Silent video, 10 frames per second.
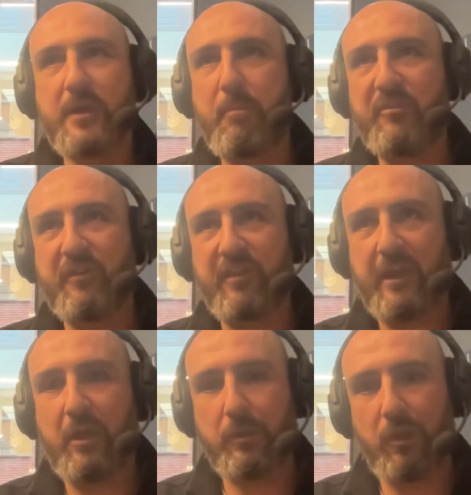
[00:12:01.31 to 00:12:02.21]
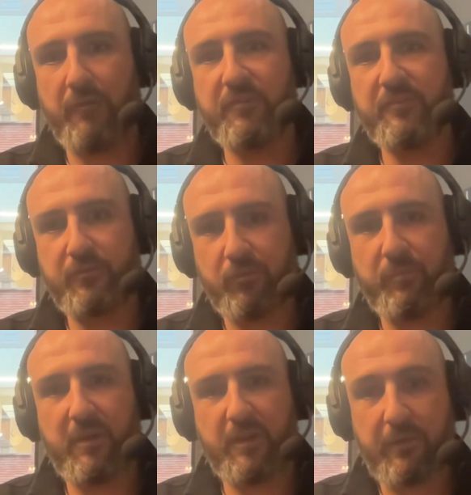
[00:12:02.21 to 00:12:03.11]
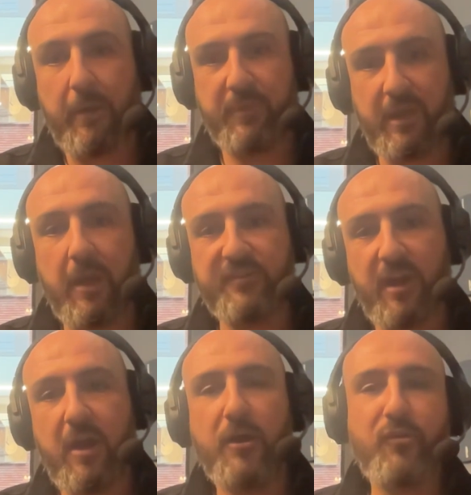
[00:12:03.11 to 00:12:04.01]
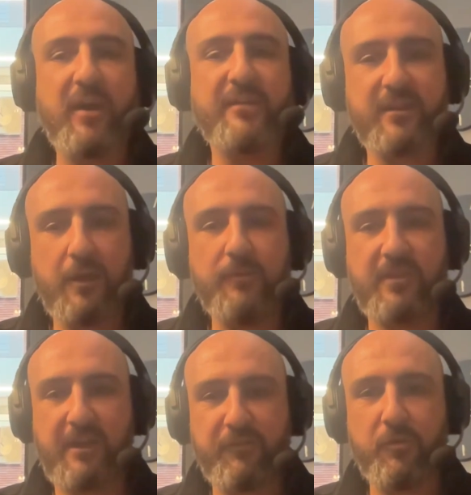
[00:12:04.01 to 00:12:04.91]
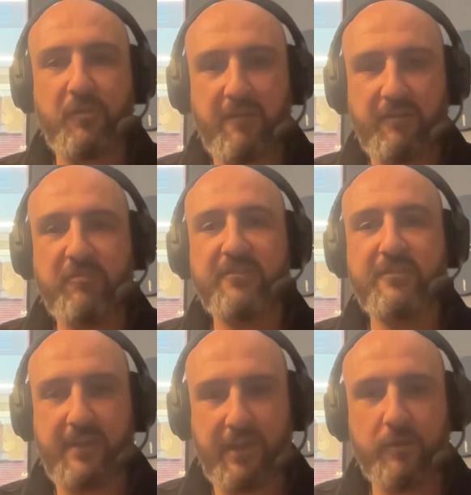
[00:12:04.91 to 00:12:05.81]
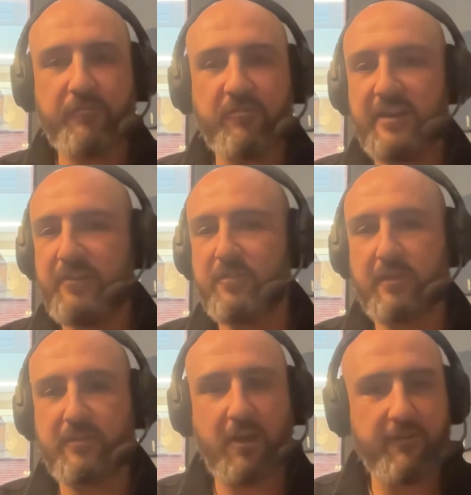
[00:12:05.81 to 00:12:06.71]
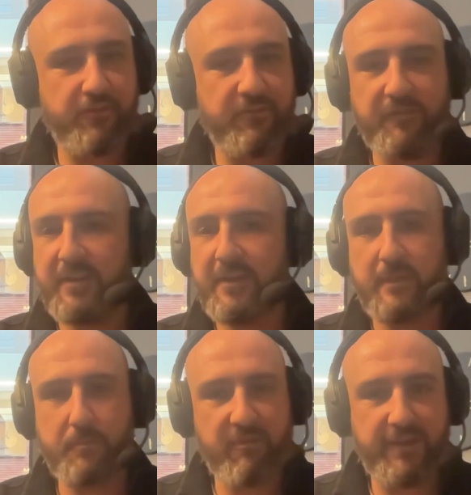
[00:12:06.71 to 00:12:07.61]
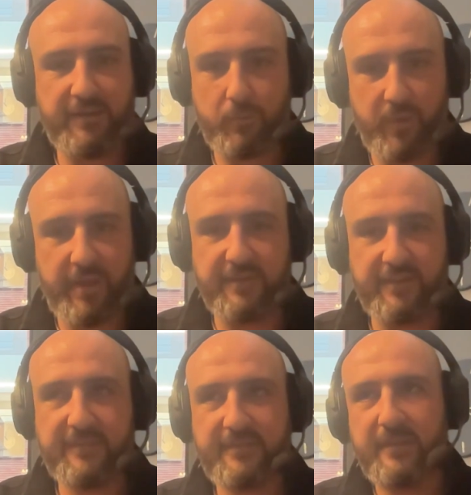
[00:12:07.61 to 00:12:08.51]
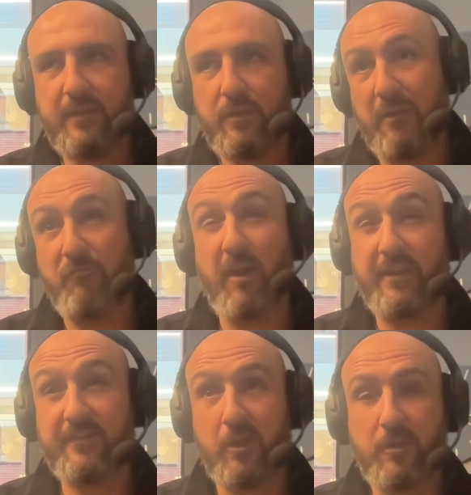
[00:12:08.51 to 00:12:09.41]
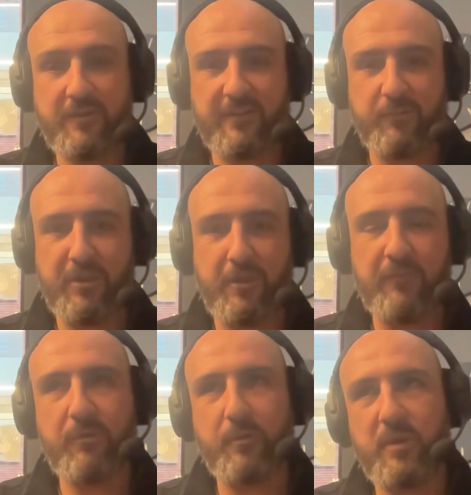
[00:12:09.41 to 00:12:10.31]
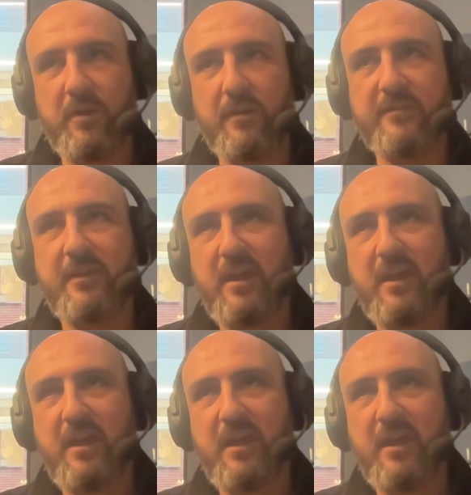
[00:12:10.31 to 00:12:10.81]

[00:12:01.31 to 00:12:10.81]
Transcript: Because I think a lot of the digital PRs are heart and not SEOs. Therefore, they're interested in that coverage and the direct traffic and the brand awareness. And rightly so, because that's what works.